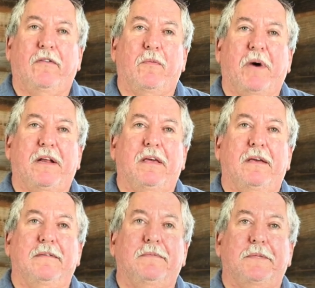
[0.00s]

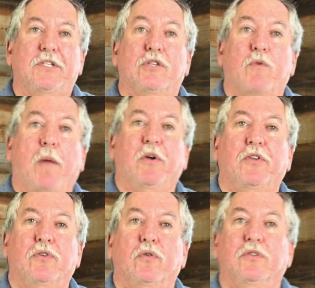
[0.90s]
everybody, this is Robert
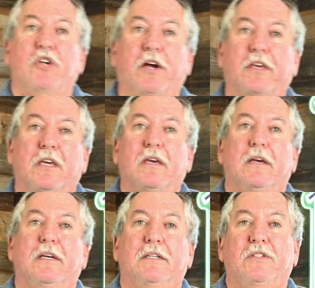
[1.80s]
the Tool Junkie,
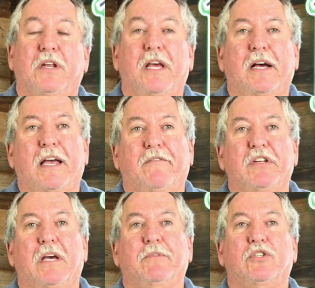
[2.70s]
and today I have a
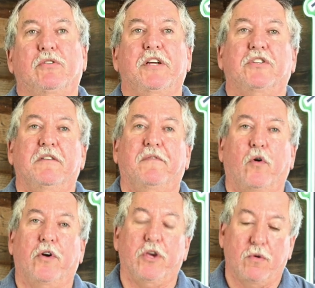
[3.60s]
demonstration
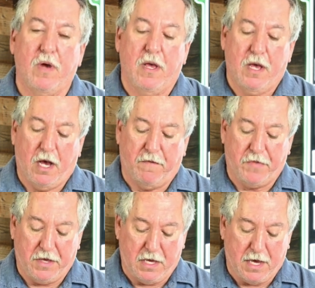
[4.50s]
for you of
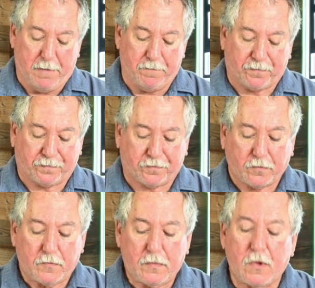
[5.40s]
the
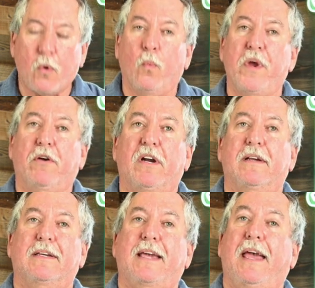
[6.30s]

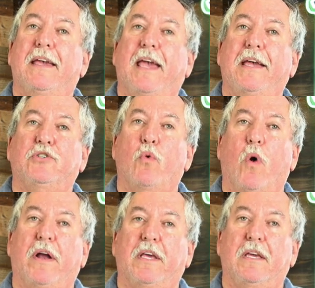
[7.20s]
Wera
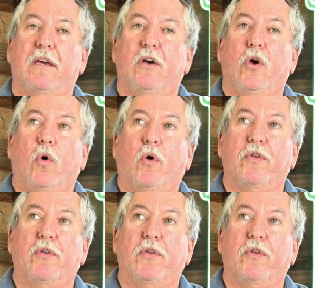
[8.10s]
KK20, or